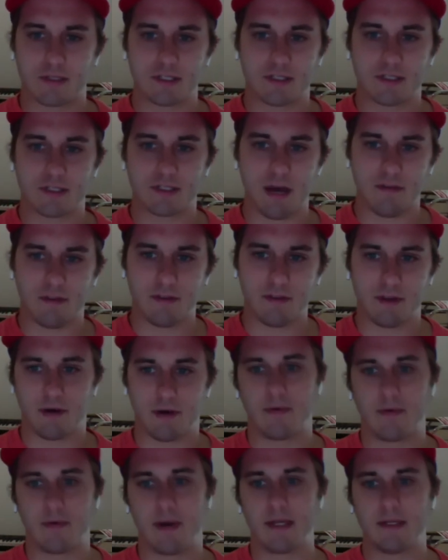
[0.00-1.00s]
the seven that
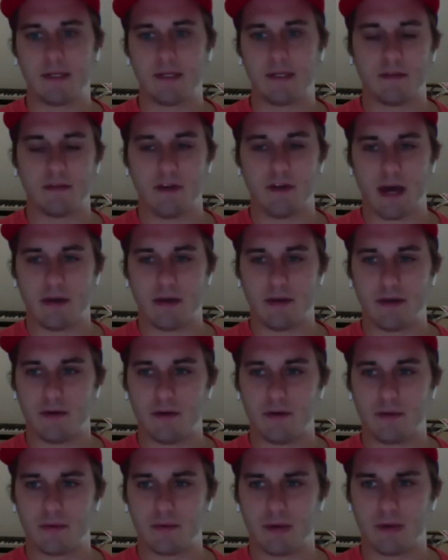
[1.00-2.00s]
are rented, the
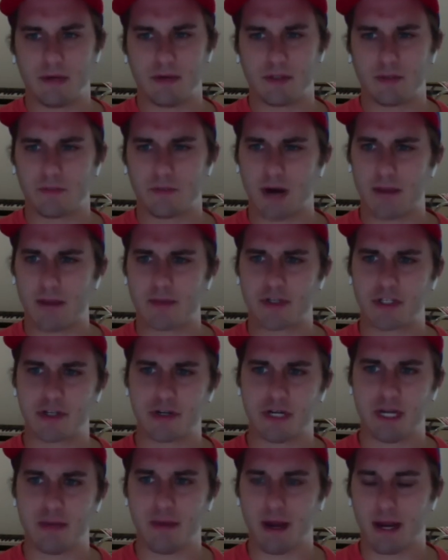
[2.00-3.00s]
value, I use
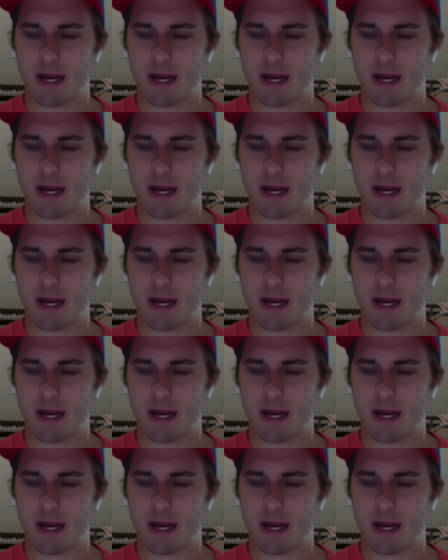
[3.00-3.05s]
PropStream.